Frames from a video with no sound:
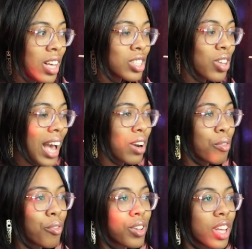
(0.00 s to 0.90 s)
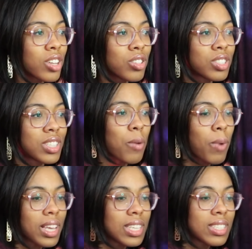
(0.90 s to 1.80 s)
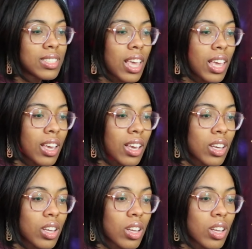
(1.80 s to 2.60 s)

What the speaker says: So I don't fully understand why he's saying,